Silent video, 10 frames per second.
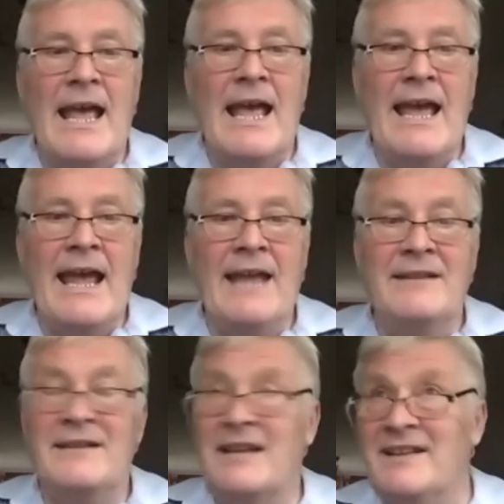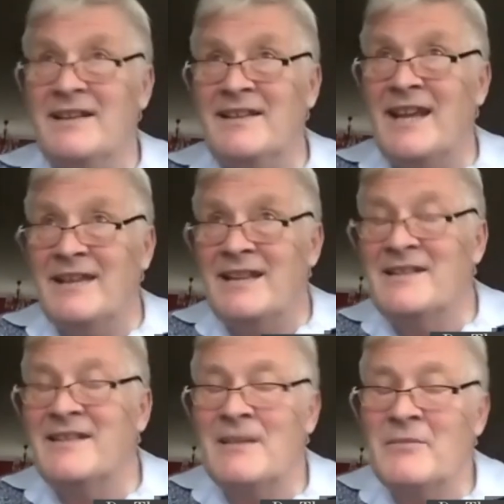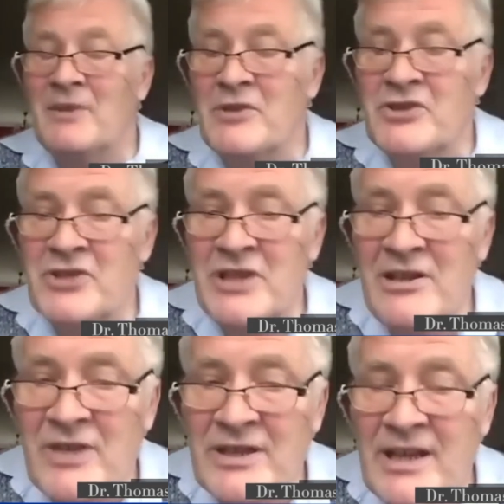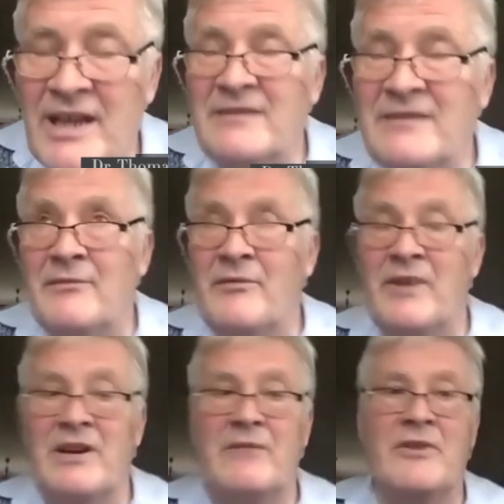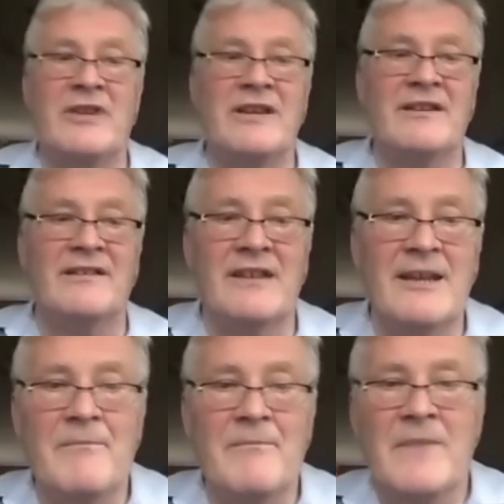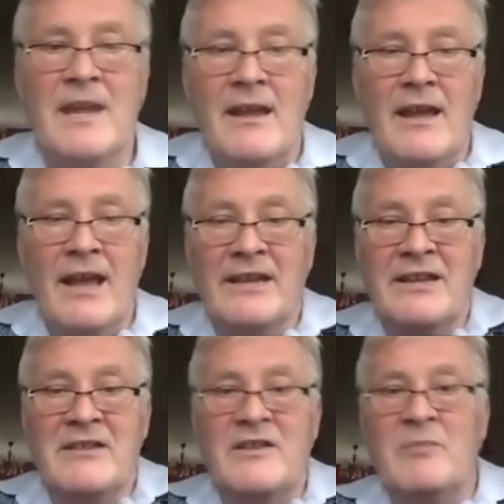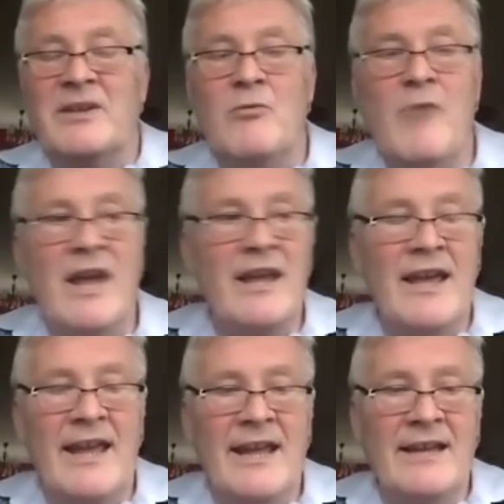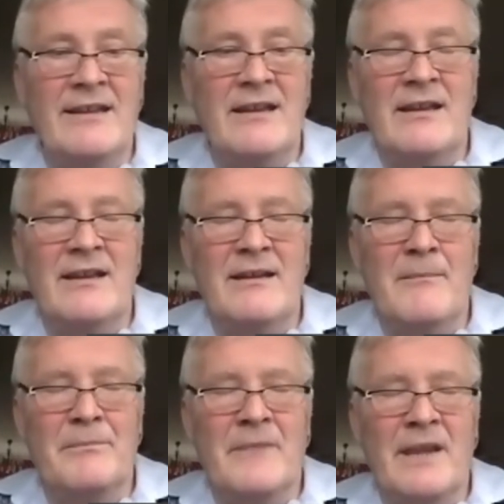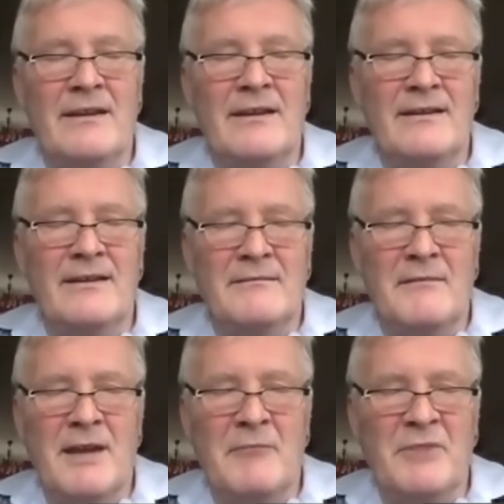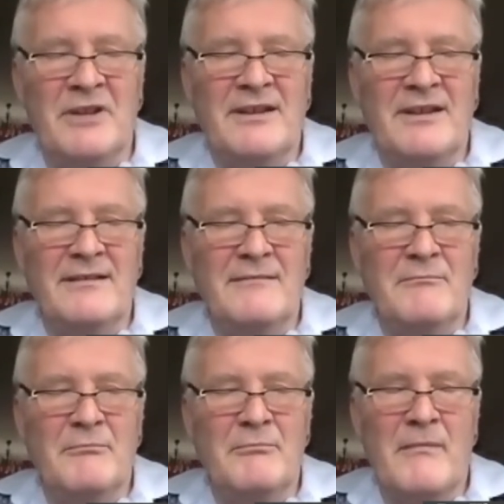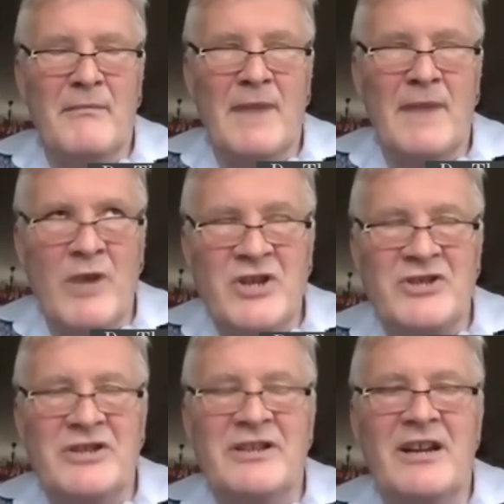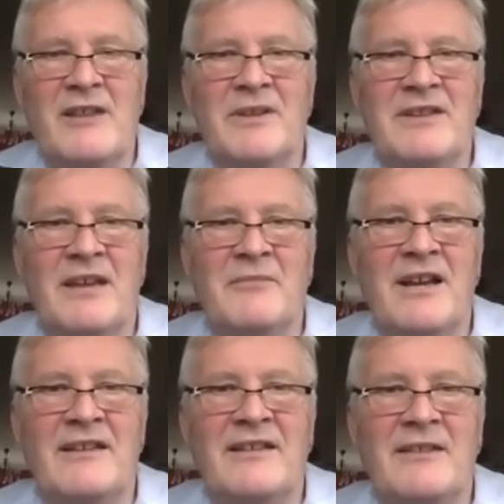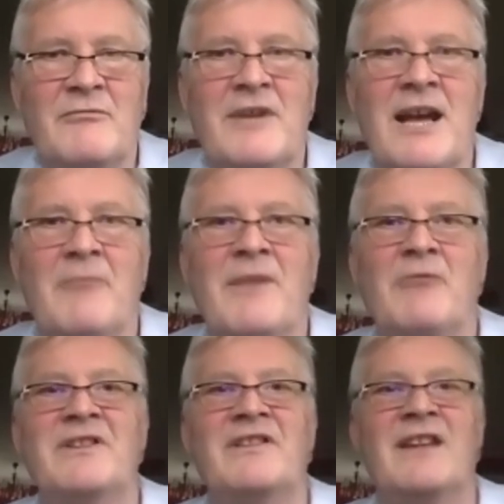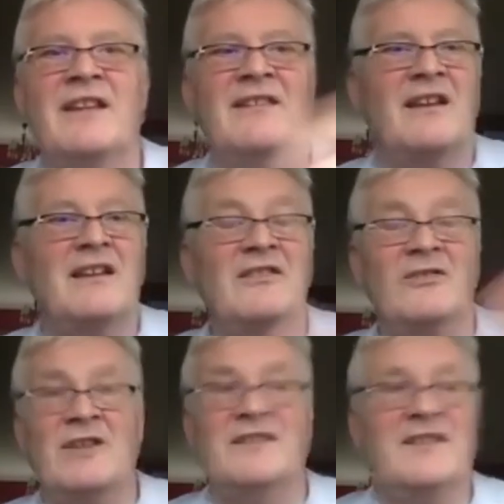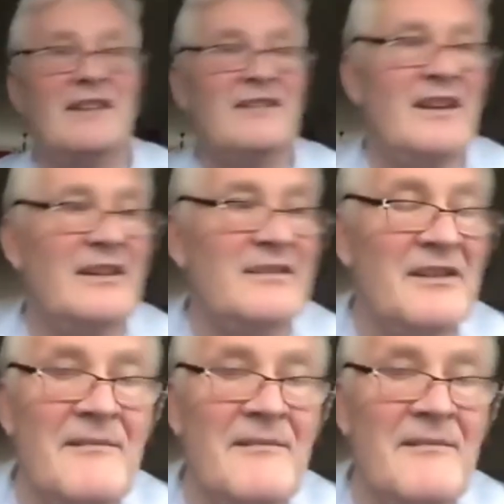and, and as i say and that is something which children get very very easily uh, here is by the way a, um, a I mean a um, questionnaire but i mean i think we will come now in this last slide so that is last slide